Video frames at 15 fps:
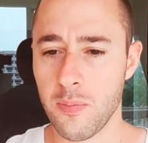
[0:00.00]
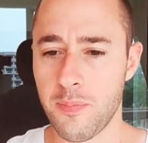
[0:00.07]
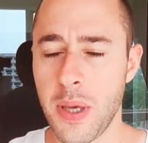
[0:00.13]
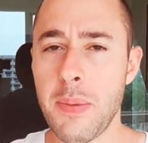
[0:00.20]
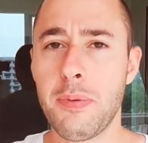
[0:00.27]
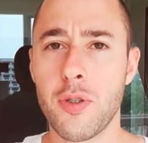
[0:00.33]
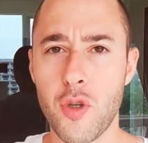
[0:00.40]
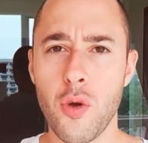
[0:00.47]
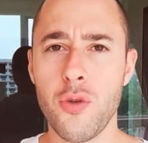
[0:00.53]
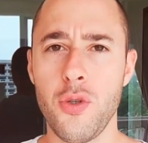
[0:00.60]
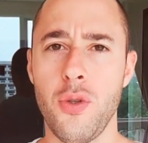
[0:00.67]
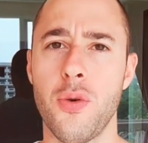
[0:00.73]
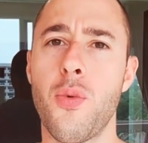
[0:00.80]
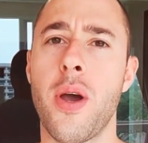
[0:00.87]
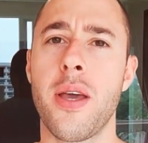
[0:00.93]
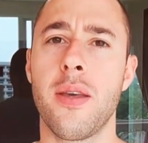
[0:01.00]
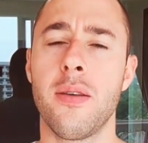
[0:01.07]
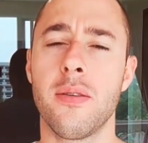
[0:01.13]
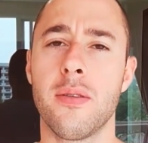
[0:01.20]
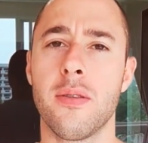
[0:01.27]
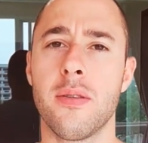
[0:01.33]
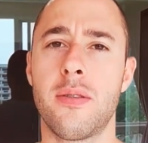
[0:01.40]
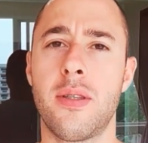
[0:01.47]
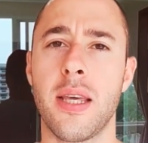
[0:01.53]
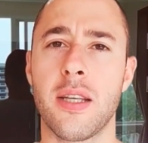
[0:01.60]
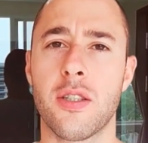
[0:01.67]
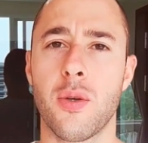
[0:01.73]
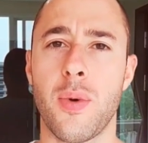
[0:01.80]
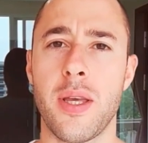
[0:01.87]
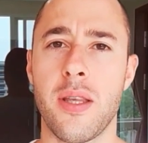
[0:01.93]
people don't do the way
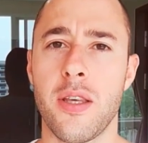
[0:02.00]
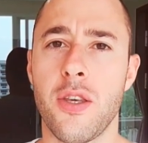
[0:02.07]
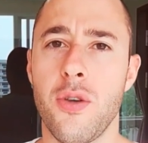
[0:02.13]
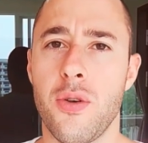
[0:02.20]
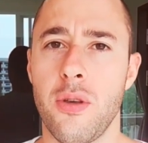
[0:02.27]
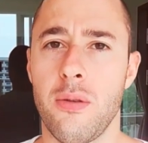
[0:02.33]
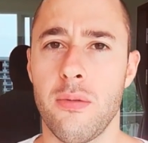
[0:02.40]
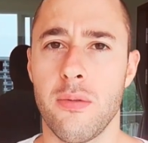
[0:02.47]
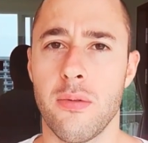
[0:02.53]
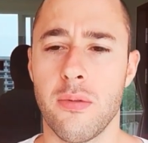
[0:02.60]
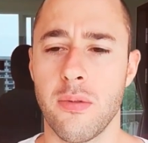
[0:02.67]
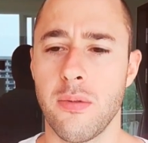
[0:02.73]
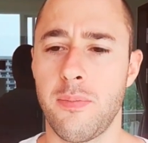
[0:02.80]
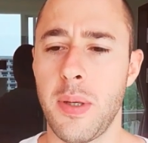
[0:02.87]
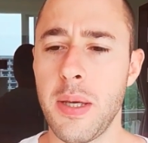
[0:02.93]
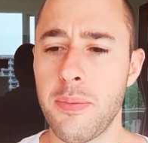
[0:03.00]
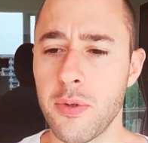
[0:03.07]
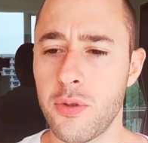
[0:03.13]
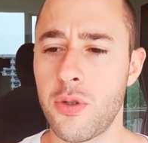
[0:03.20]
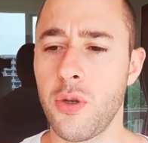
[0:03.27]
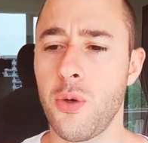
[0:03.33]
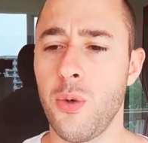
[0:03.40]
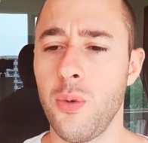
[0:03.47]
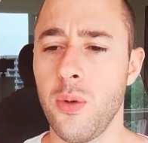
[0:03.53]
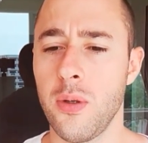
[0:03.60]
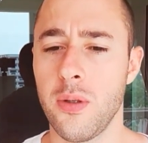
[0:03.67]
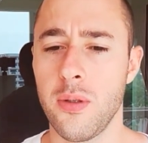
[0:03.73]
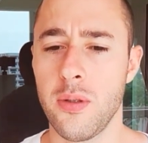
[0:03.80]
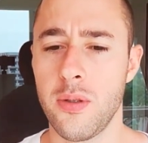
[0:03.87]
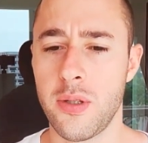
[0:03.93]
things the way that you do people
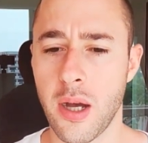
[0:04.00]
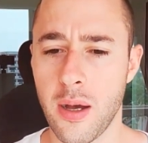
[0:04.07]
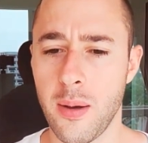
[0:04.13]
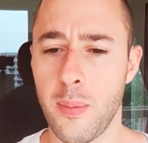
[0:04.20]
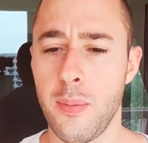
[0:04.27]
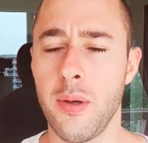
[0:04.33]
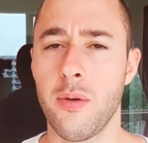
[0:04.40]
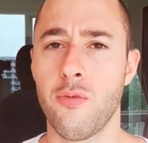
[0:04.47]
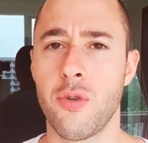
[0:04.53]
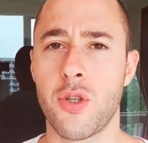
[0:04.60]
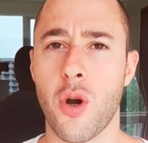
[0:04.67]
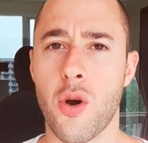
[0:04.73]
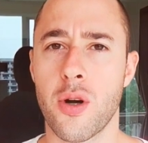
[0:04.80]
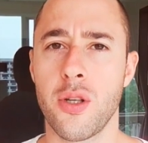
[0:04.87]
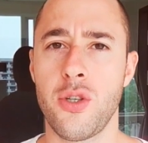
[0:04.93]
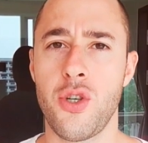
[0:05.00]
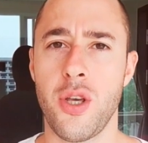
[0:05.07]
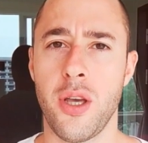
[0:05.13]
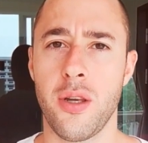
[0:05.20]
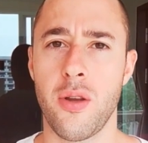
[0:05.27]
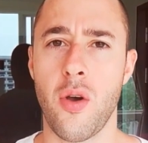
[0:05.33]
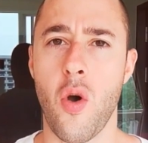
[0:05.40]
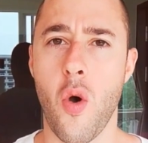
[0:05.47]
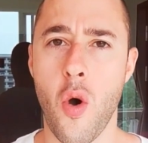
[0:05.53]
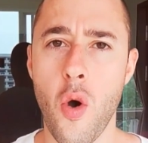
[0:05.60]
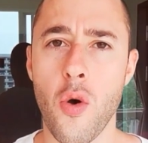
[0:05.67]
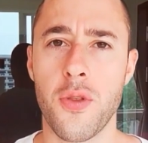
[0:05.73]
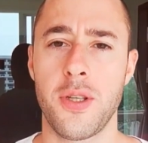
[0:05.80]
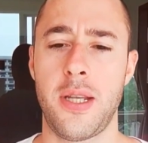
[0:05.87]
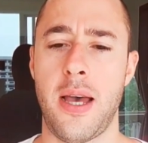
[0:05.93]
do dumb, retarded shit
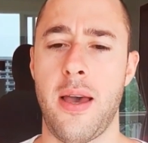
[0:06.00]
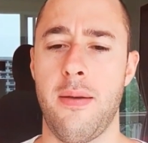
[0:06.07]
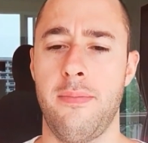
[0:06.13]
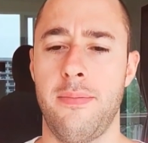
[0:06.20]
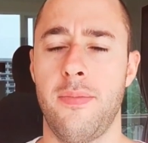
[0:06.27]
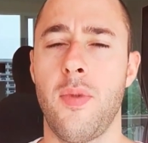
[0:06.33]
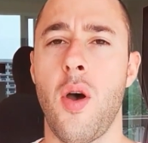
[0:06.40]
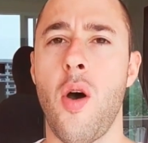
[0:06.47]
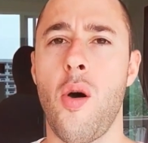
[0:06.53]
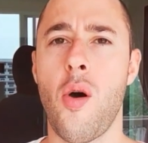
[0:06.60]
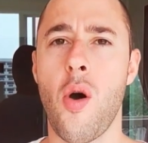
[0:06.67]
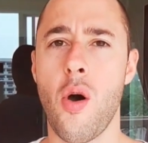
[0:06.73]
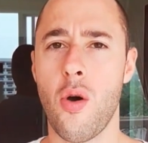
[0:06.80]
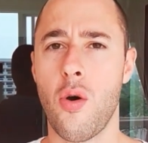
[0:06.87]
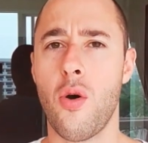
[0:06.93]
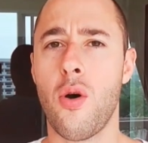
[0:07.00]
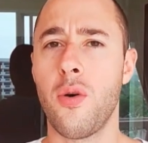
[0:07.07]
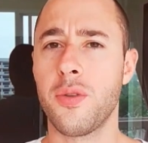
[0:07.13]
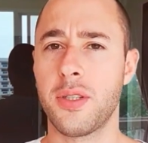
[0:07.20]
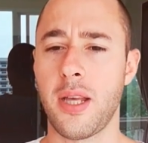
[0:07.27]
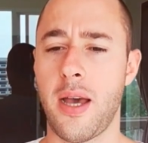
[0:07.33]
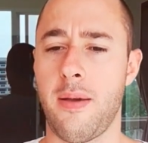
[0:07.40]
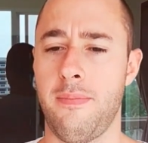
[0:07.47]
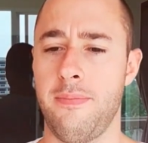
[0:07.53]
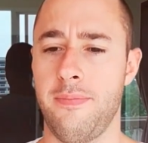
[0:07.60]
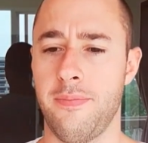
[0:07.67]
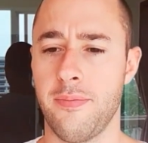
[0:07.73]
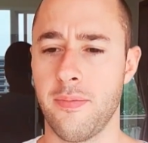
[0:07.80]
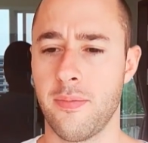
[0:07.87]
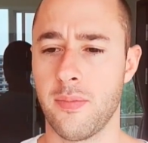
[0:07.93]
all the time. All the time.
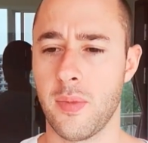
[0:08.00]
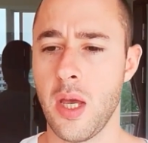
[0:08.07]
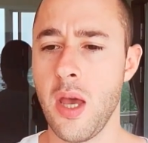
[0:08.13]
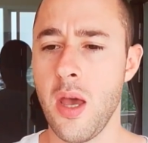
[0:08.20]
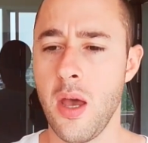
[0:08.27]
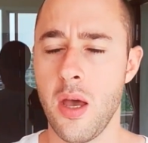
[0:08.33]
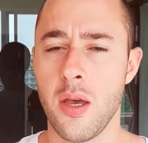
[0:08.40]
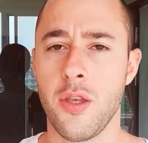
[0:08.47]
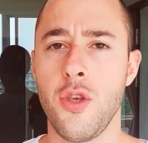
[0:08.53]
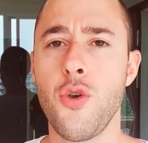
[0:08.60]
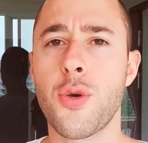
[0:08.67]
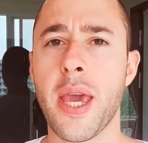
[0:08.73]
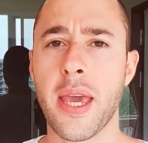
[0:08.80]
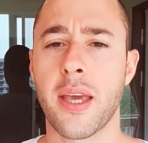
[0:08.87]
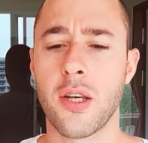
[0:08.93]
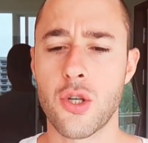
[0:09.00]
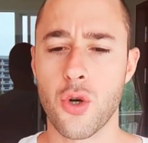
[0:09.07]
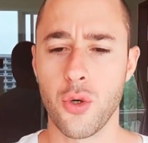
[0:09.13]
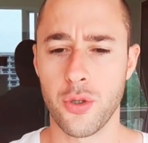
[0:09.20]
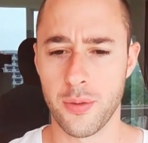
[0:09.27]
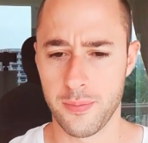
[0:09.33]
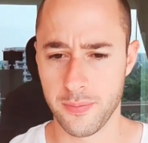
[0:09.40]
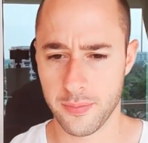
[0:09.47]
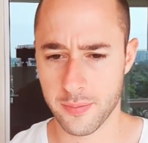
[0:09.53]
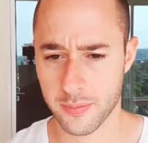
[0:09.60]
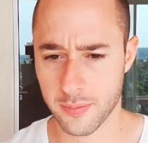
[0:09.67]
You can't control them.